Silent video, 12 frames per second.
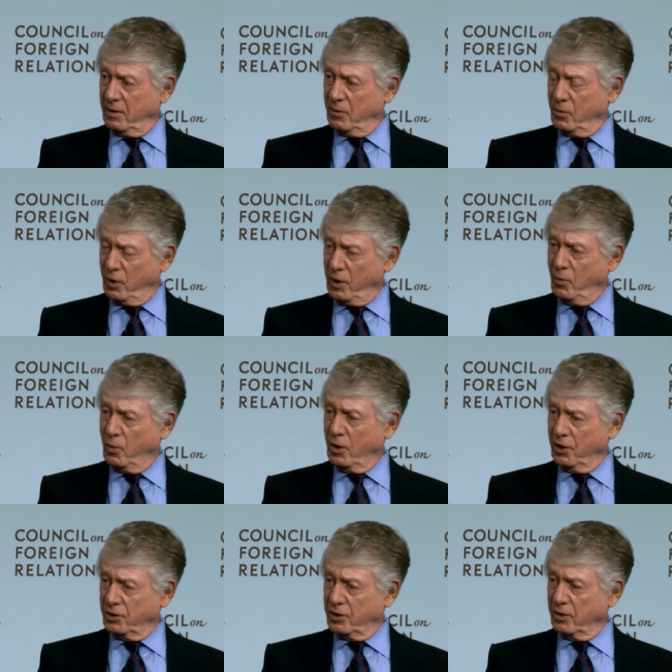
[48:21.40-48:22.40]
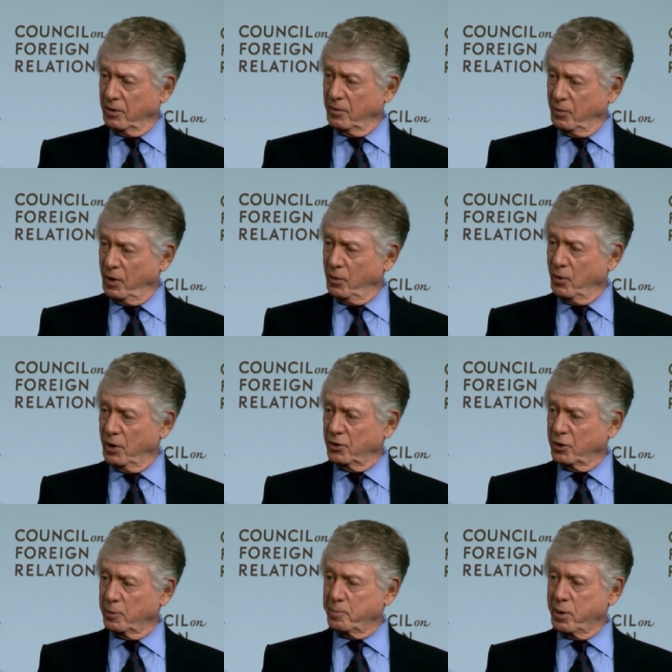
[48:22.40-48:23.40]
we want, to, we want
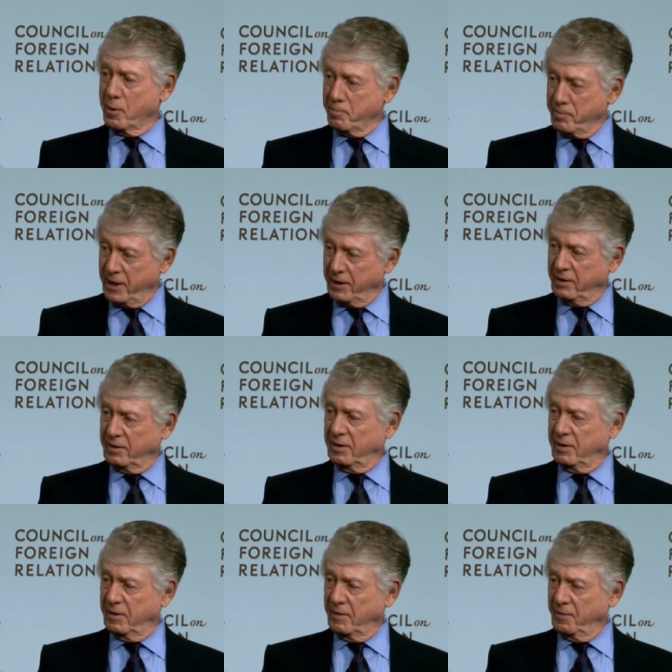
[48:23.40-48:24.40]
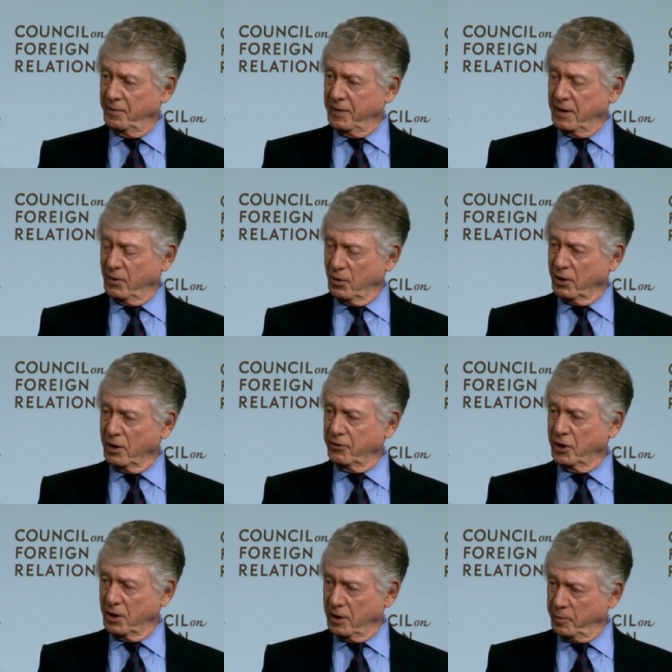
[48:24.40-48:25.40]
to permit or give
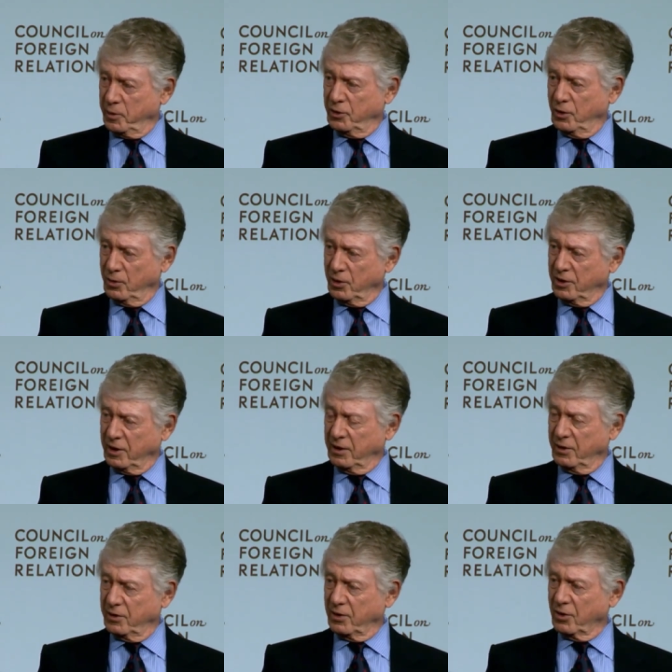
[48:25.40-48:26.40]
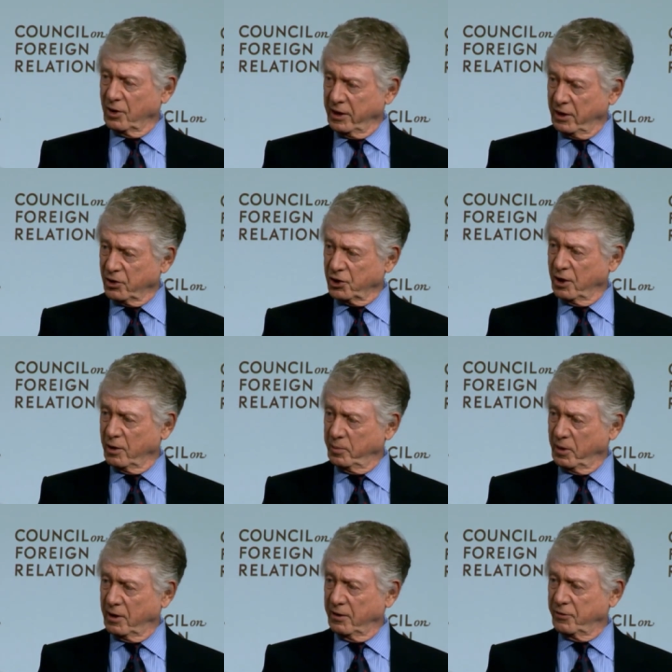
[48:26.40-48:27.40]
an opportunity to the leadership
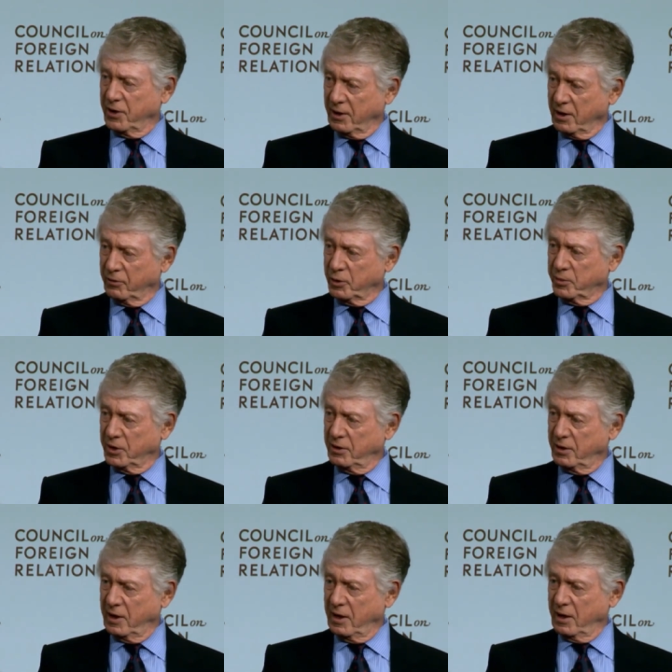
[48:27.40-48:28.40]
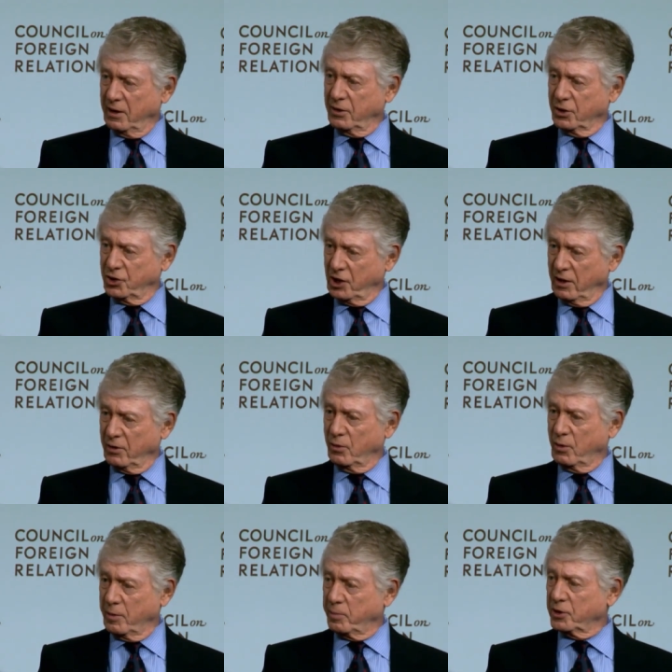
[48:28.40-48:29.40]
of the government to send
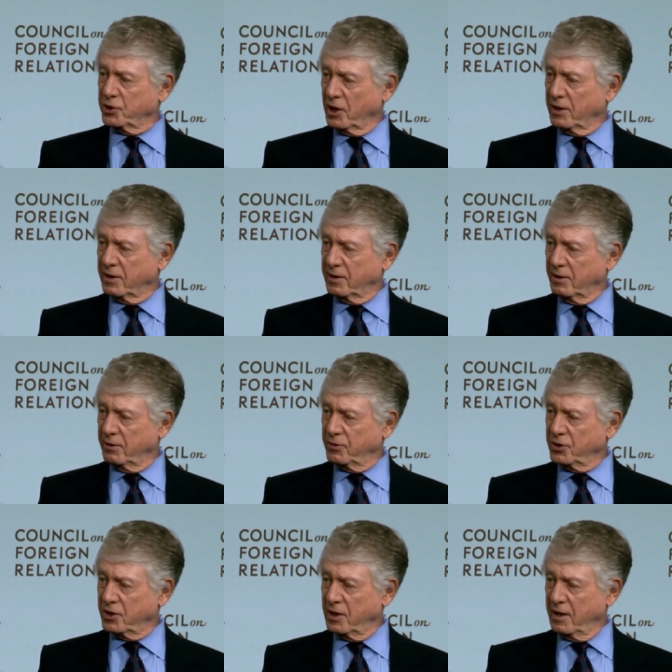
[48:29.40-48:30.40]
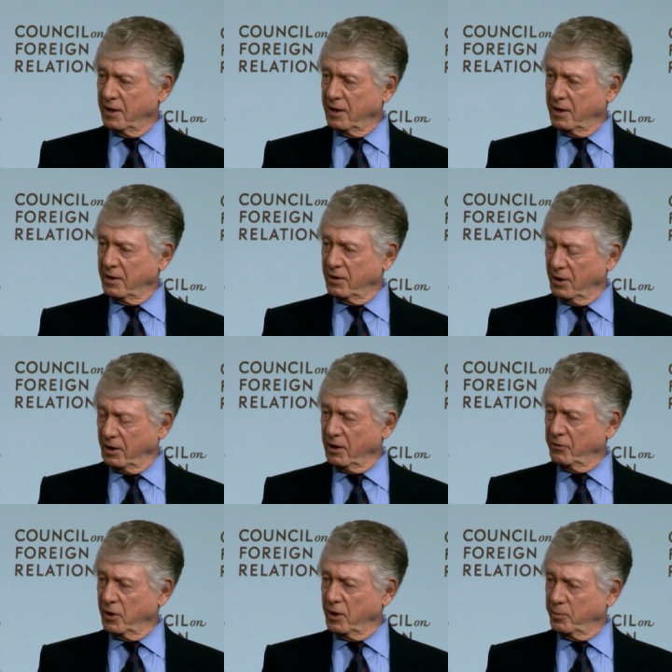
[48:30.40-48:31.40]
representatives to
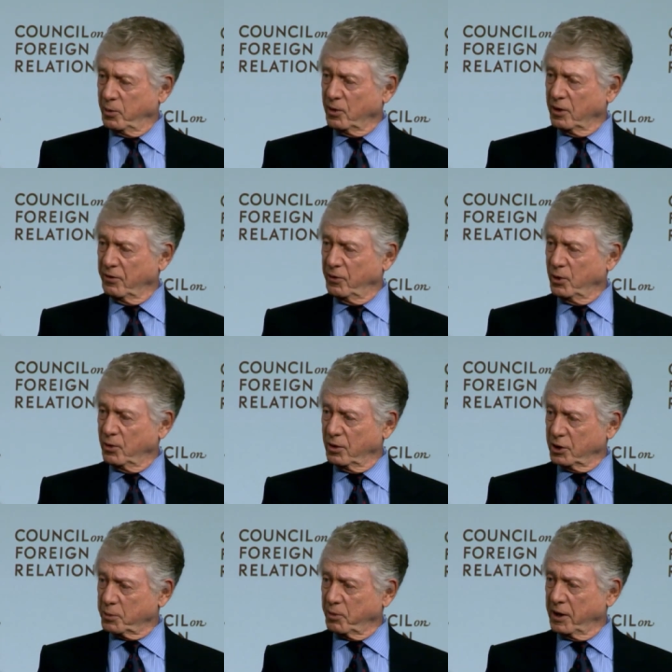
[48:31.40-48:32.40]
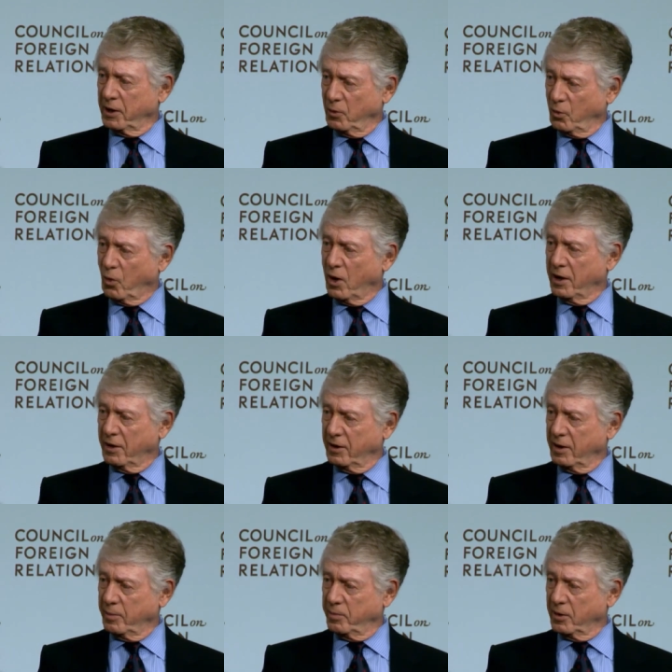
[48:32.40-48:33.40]
give their point of view and explain why
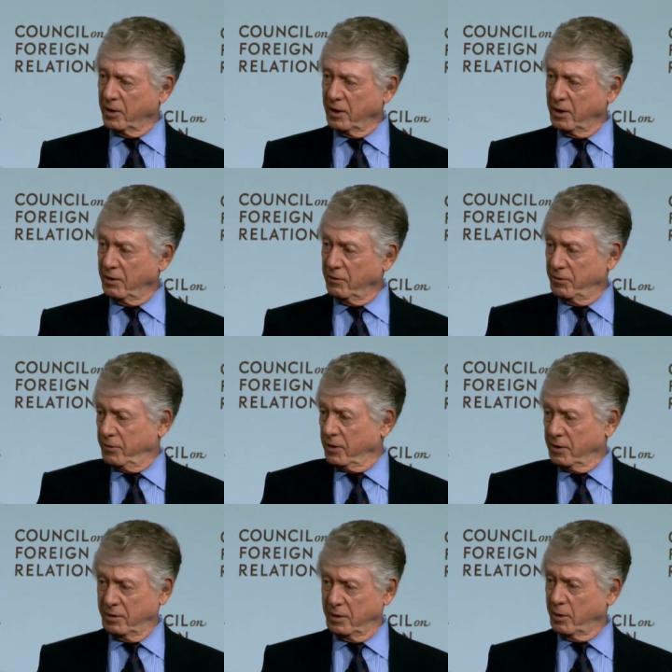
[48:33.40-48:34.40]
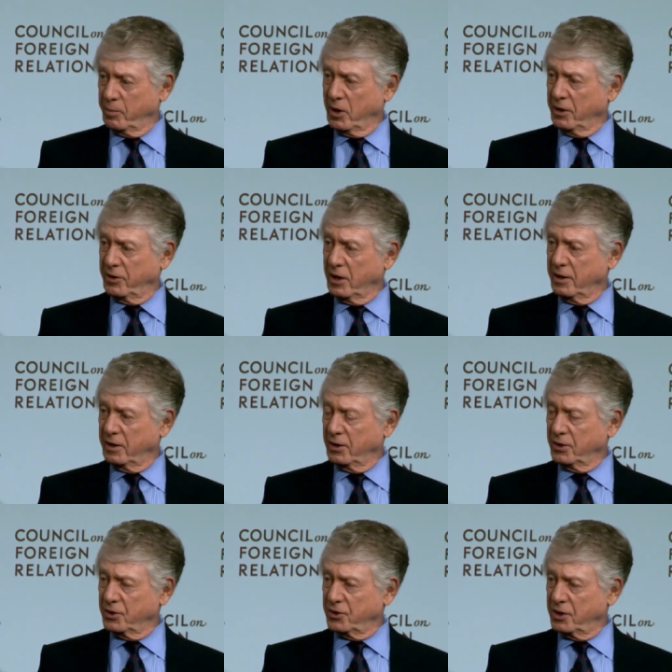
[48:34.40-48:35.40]
they believe that apartheid
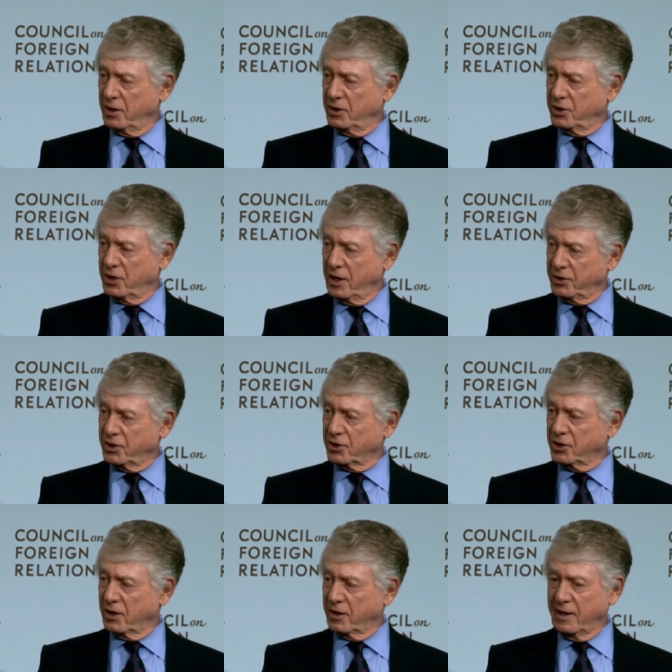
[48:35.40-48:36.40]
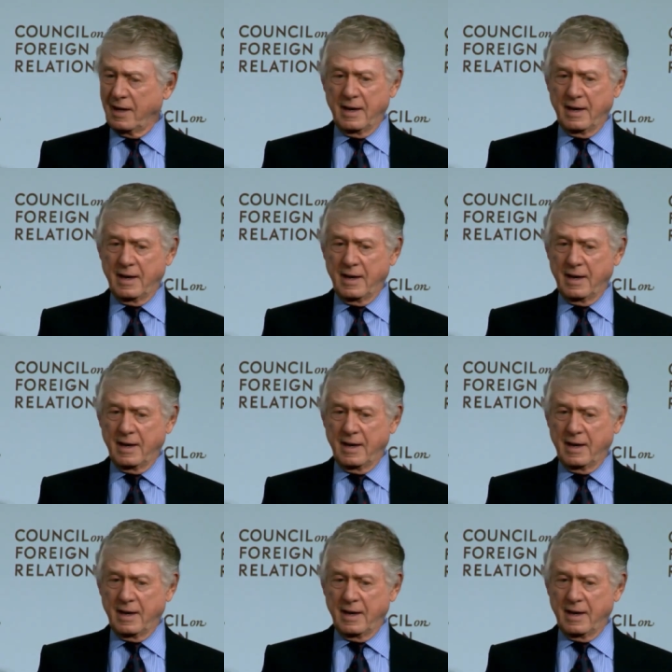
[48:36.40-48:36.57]
is, is necessary.